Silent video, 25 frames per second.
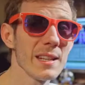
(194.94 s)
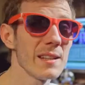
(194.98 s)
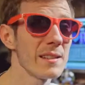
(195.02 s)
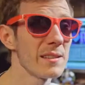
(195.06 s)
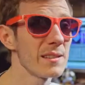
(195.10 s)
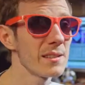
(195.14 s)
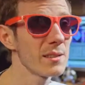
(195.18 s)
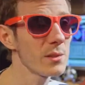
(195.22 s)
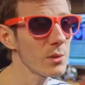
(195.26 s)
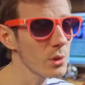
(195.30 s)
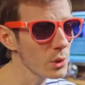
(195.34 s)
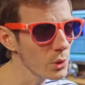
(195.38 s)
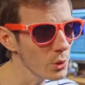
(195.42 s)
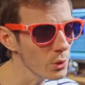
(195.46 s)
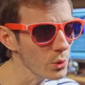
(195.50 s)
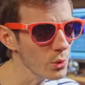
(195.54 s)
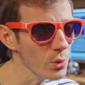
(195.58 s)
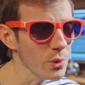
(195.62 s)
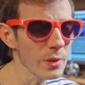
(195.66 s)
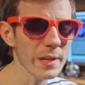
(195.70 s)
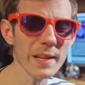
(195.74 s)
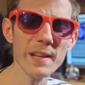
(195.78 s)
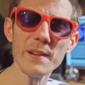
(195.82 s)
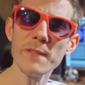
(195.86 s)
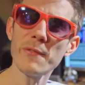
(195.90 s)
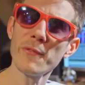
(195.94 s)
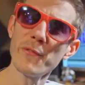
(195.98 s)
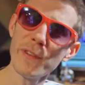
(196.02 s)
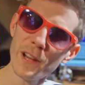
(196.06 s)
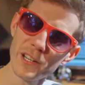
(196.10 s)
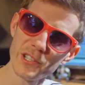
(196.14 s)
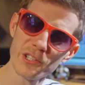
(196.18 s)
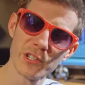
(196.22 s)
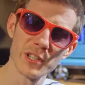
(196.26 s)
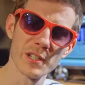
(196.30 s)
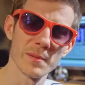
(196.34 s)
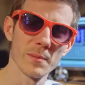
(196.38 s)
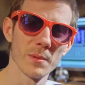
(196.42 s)
It is cool and
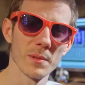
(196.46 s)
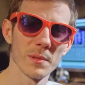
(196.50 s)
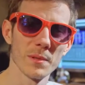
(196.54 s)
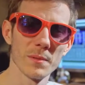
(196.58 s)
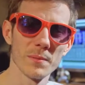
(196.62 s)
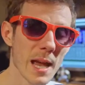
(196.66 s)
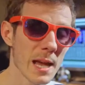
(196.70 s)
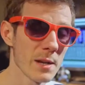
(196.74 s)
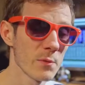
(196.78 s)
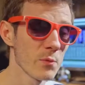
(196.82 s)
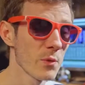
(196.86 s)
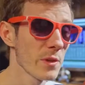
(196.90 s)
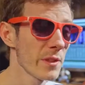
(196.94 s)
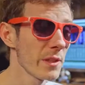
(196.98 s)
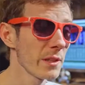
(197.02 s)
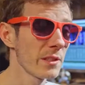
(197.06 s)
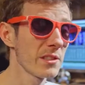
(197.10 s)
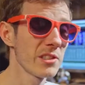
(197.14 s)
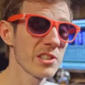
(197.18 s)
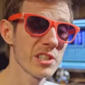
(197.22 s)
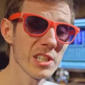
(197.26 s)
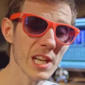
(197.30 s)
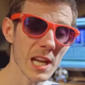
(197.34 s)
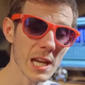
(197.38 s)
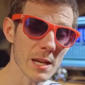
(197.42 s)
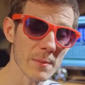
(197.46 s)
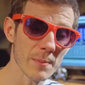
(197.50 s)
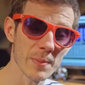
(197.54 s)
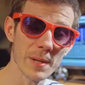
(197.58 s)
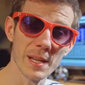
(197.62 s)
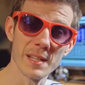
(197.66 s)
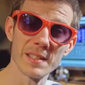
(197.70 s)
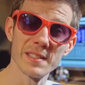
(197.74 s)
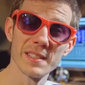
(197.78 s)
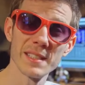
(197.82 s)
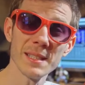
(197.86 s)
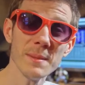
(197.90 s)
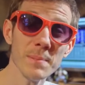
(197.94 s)
fashionable, and with its shape
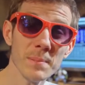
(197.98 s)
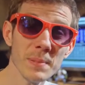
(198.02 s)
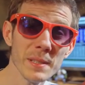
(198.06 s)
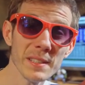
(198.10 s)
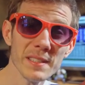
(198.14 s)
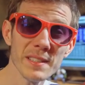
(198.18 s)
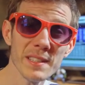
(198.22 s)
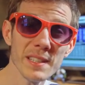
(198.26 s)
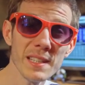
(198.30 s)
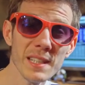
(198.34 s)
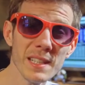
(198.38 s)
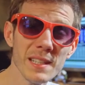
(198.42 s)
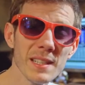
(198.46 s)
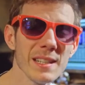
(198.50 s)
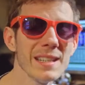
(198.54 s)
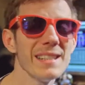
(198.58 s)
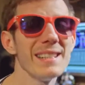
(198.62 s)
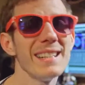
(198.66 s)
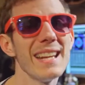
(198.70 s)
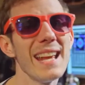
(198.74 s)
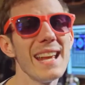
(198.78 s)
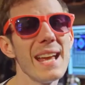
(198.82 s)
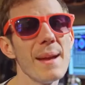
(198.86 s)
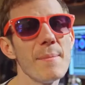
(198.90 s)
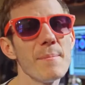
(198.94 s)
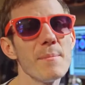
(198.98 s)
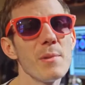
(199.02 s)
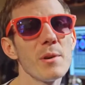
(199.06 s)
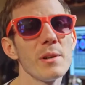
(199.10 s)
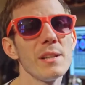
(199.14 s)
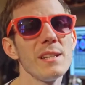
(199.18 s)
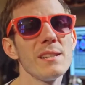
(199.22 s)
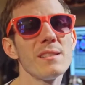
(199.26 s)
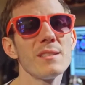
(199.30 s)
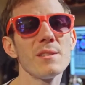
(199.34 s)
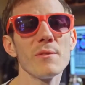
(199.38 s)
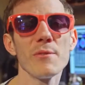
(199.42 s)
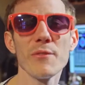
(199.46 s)
and simplicity, it
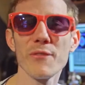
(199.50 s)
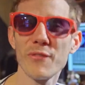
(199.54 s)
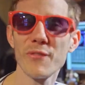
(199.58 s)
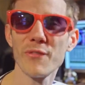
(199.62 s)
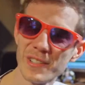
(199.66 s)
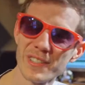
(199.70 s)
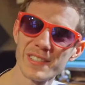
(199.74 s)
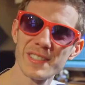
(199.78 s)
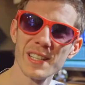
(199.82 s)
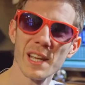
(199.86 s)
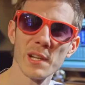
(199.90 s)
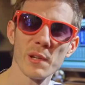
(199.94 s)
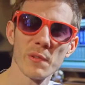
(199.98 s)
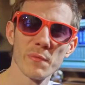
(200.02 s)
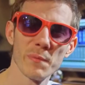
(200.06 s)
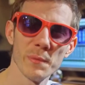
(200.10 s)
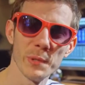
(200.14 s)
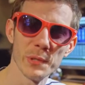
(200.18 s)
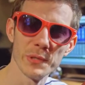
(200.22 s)
embodies the fun side of